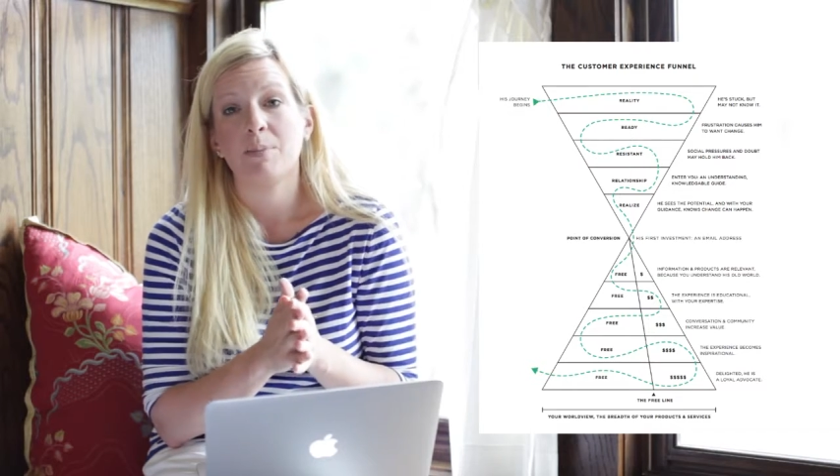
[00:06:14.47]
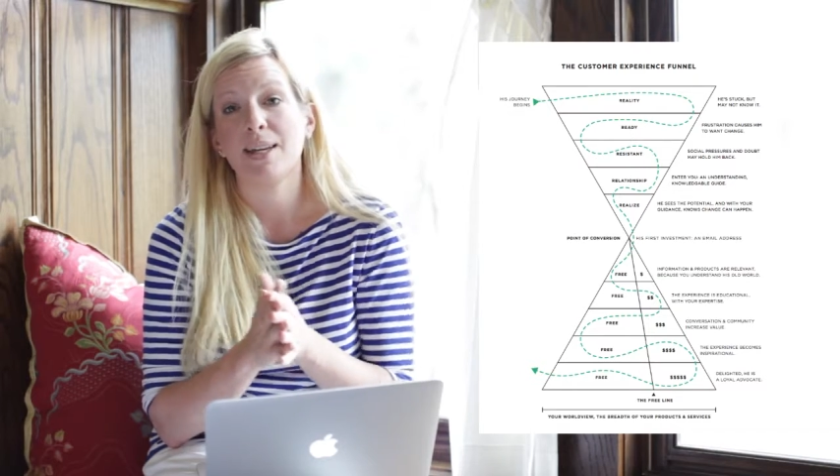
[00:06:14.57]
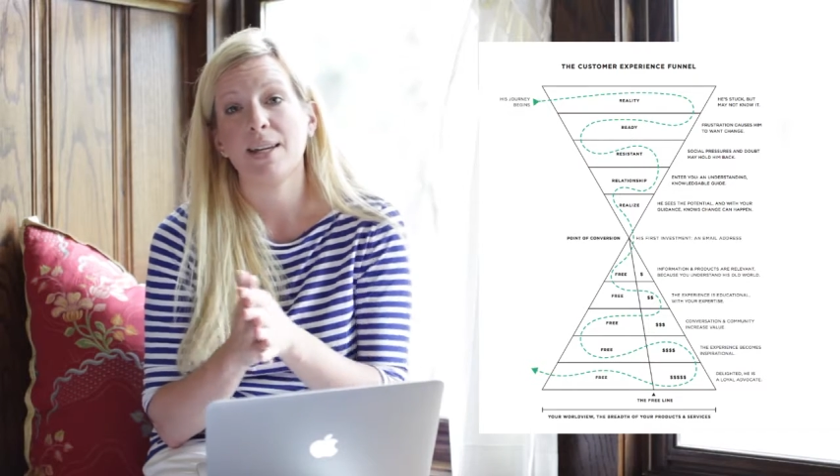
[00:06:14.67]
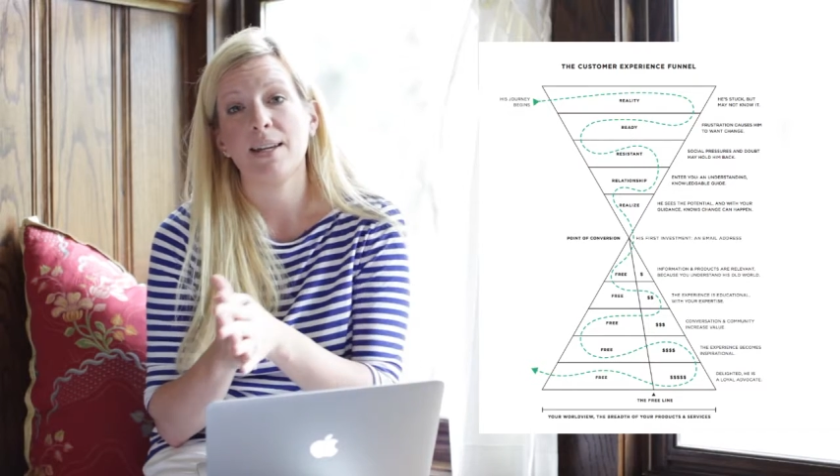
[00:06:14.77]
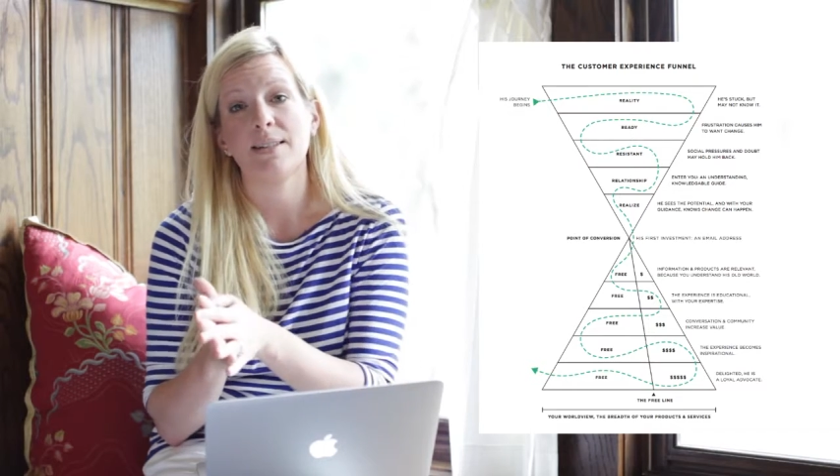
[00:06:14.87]

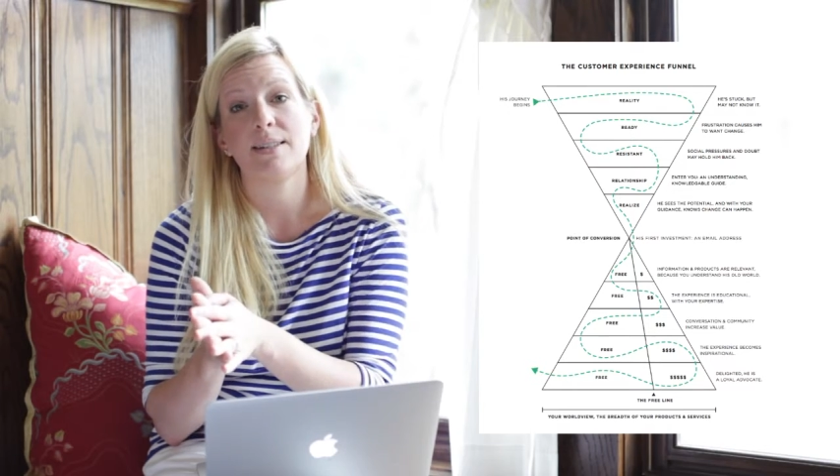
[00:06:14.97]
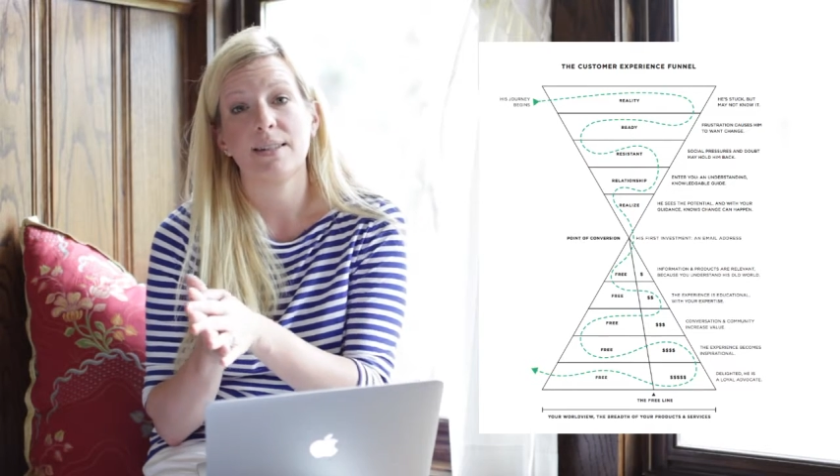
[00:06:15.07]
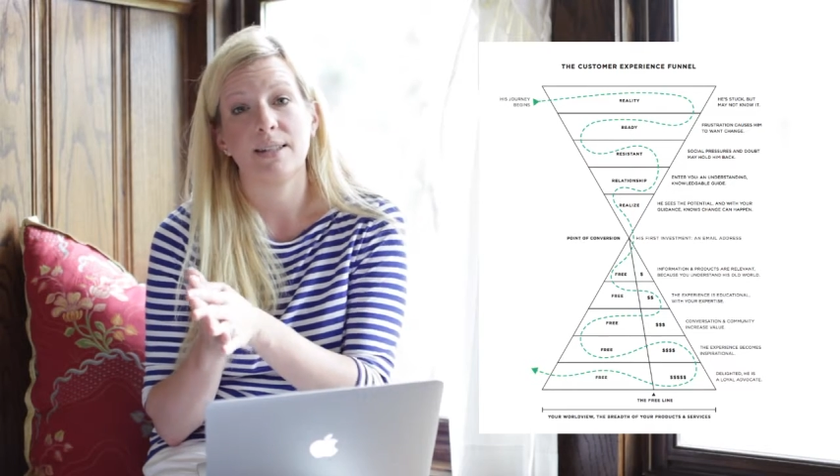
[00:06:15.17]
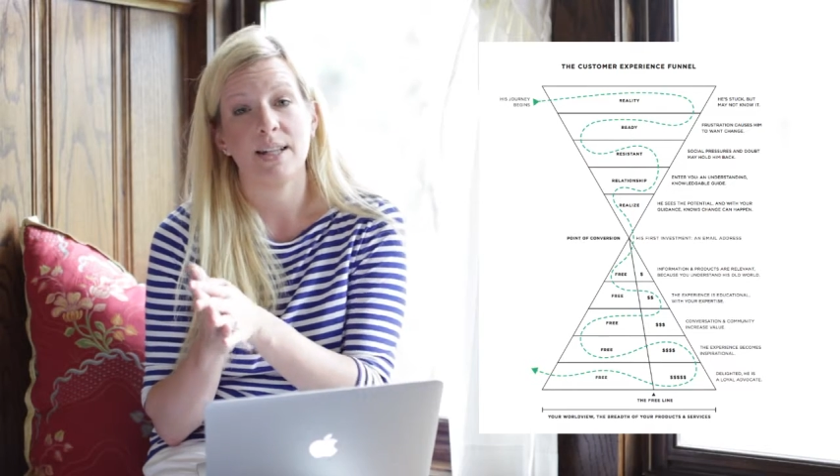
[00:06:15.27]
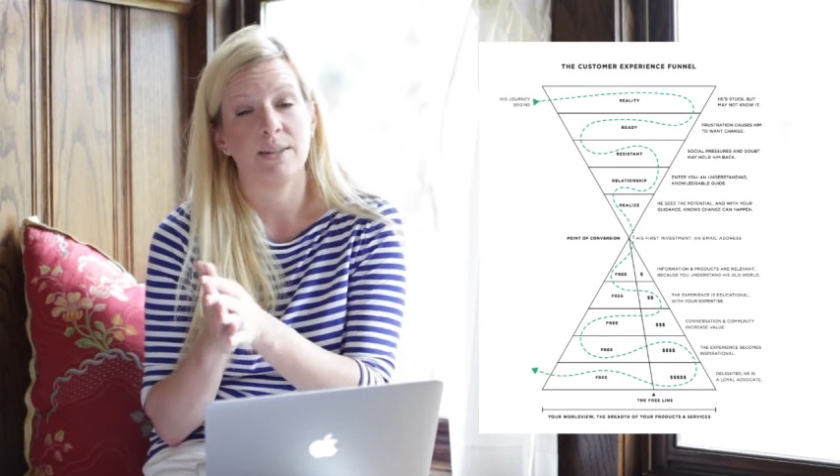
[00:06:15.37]
he's
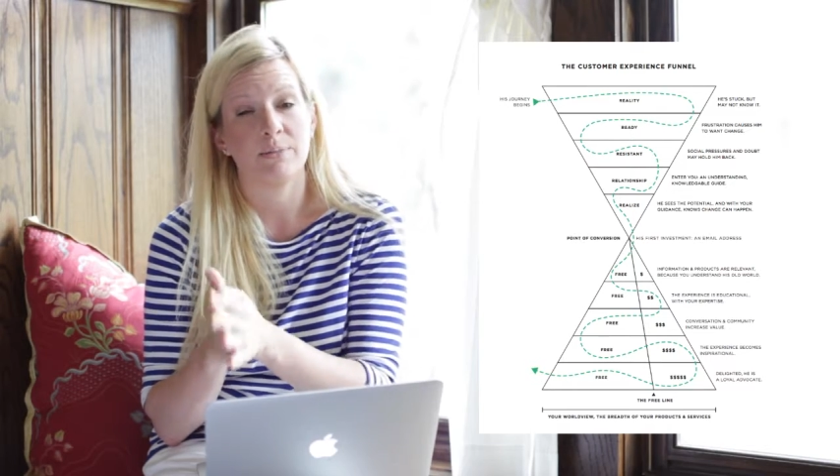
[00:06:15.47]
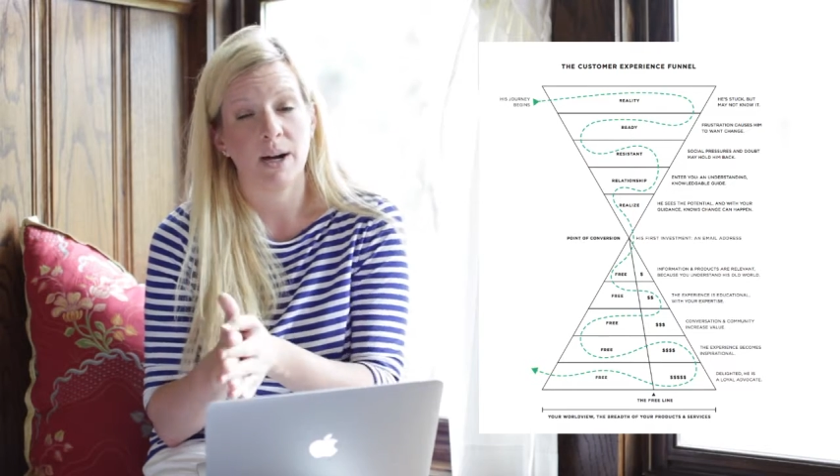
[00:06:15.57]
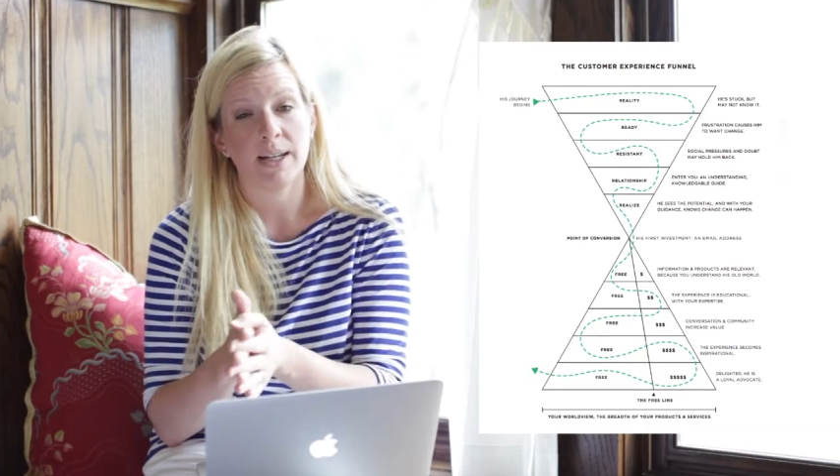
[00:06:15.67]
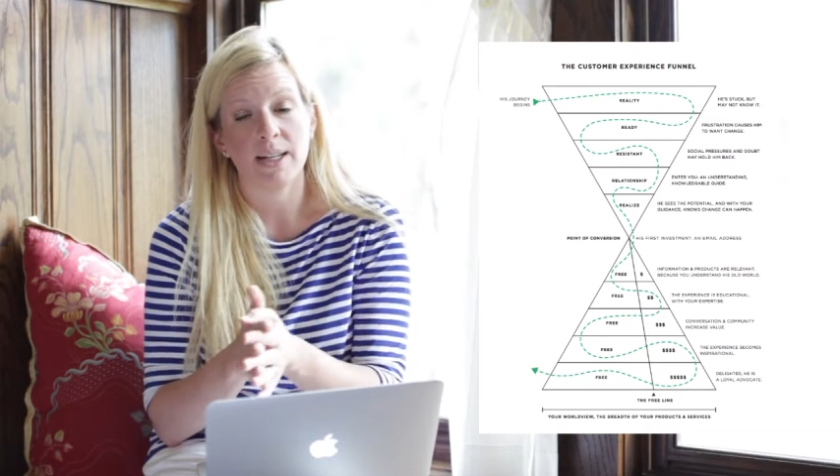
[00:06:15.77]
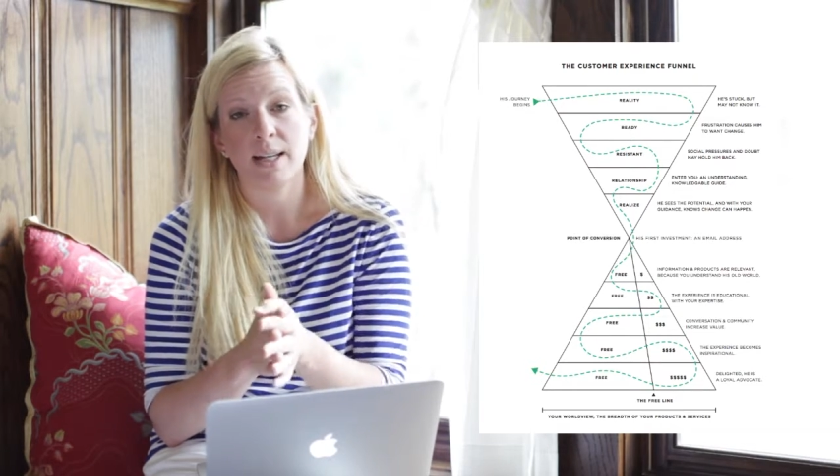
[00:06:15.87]

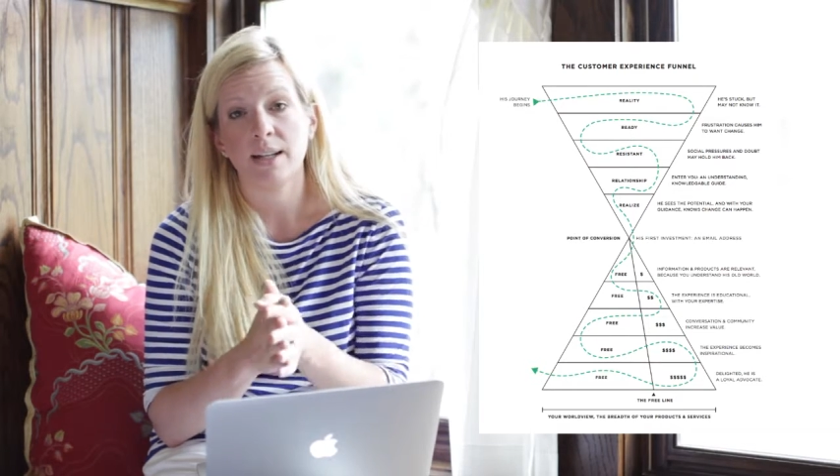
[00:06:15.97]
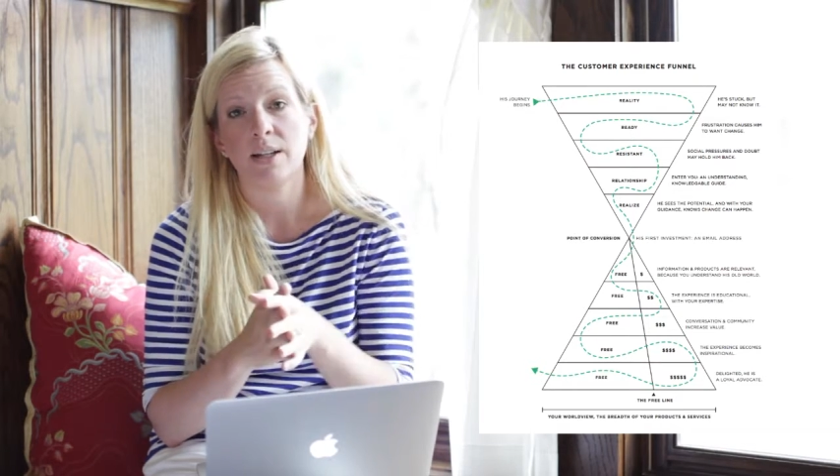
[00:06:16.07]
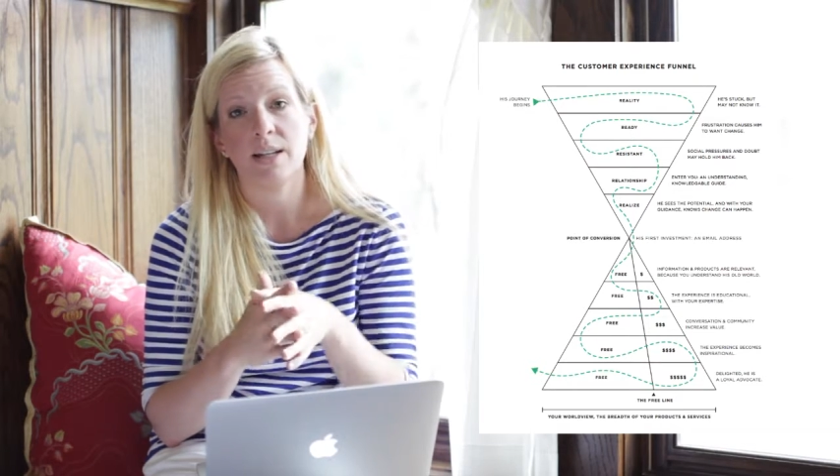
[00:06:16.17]
ready.